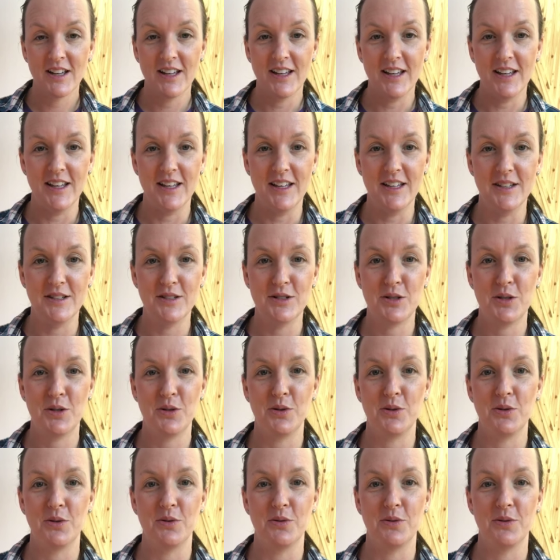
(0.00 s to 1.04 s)

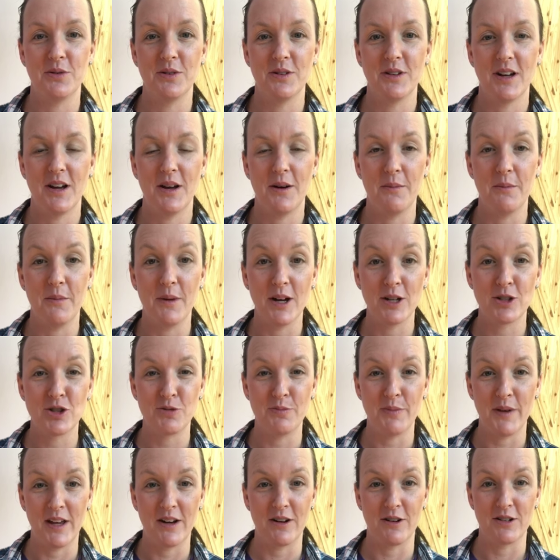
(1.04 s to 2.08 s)
into a much
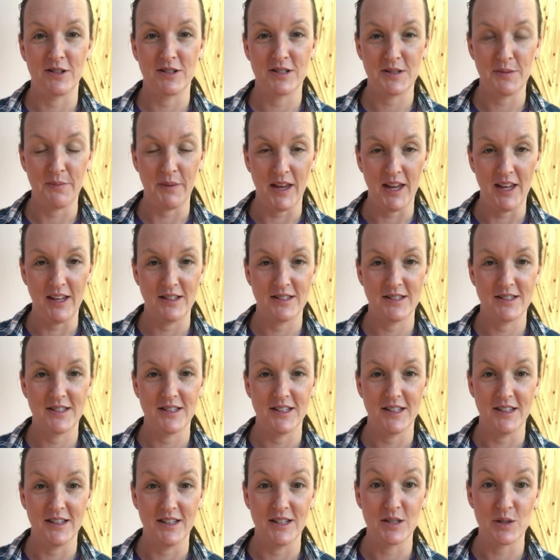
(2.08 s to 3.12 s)
better space
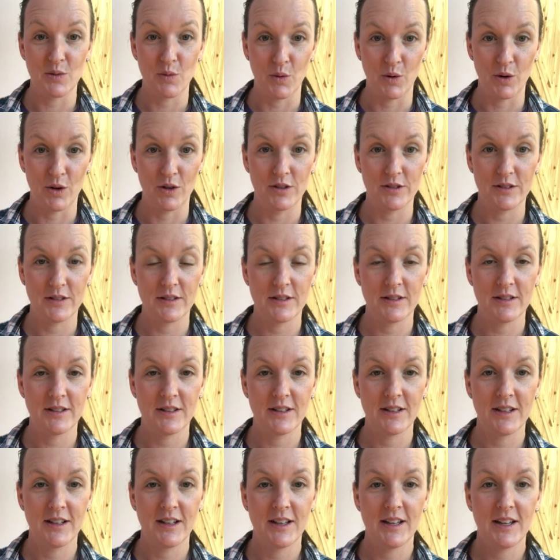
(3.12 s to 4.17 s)
in this world.
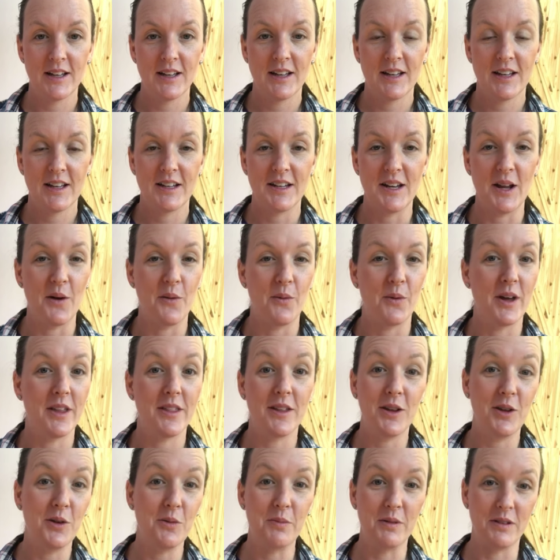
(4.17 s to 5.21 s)
Now, whether
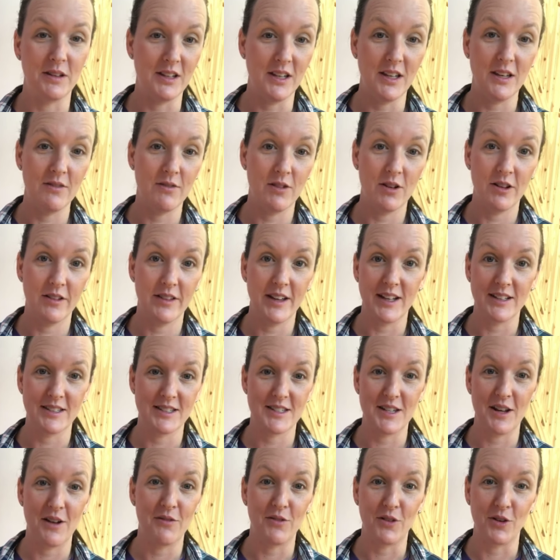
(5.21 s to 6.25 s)
you believe all that
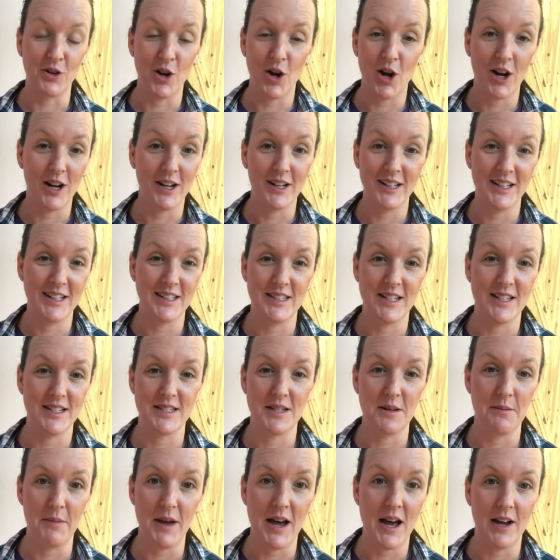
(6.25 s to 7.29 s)
stuff or not, it
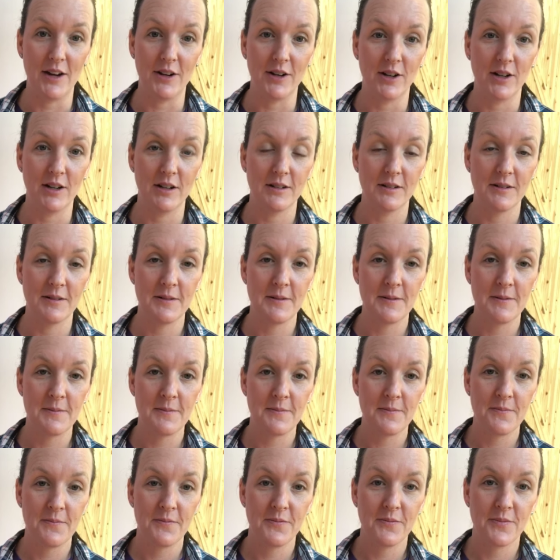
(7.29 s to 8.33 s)
doesn't matter.
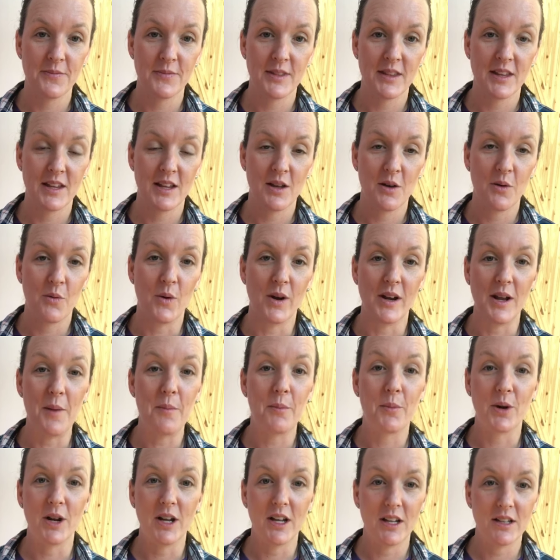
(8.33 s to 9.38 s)
What I'm
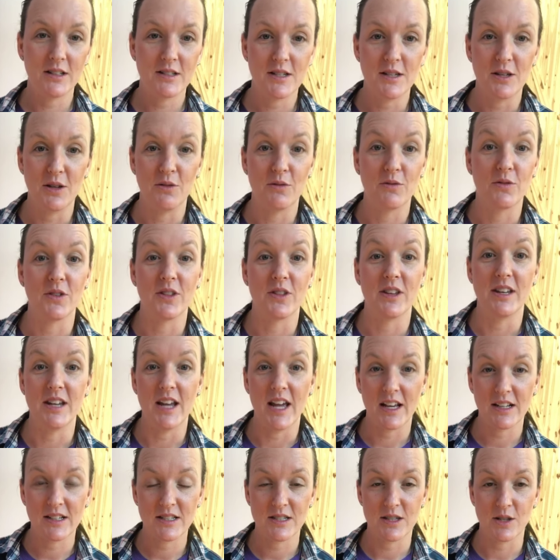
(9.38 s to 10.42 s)
bringing to you for the
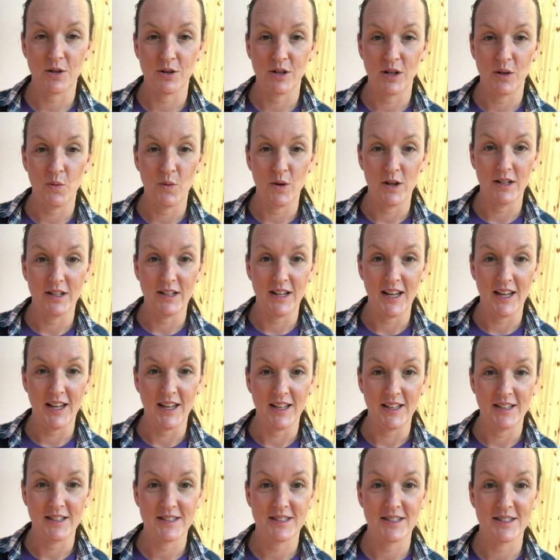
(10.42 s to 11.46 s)
next 31
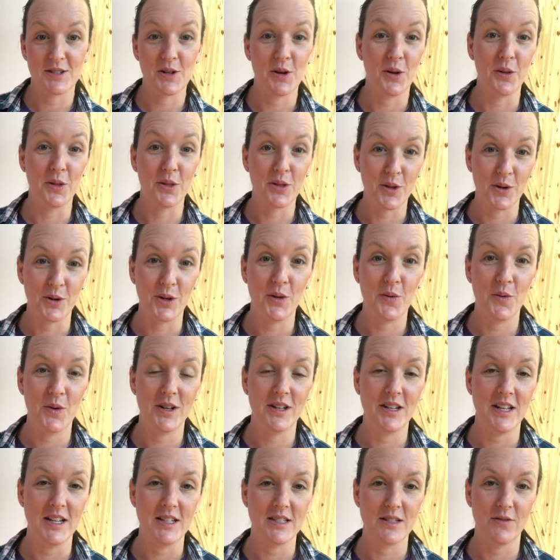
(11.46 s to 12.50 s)
days is called 31
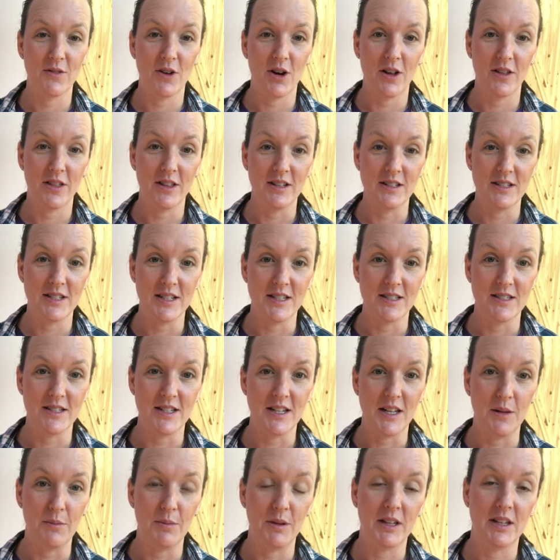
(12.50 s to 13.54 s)
Days of Authenticity,
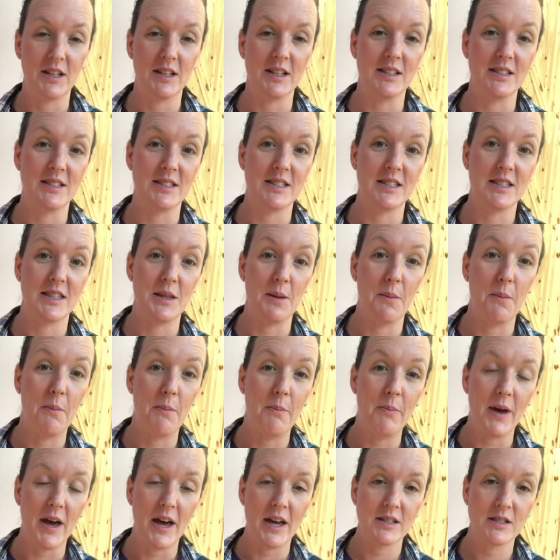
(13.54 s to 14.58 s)
because the
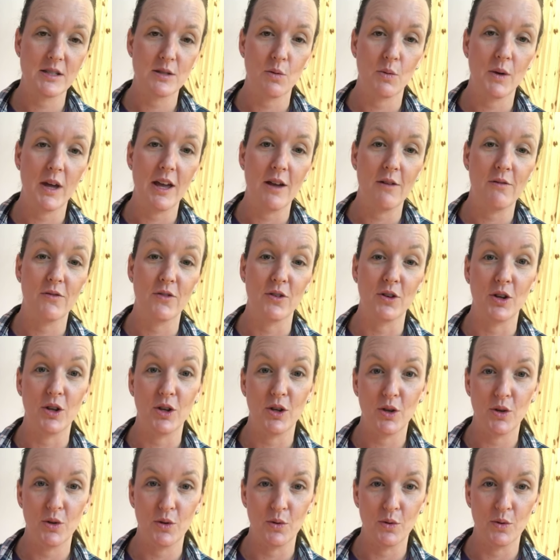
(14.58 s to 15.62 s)
best way for
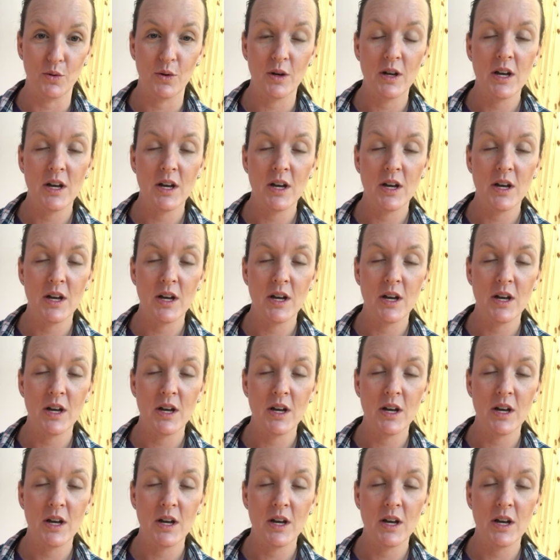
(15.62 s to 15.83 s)
you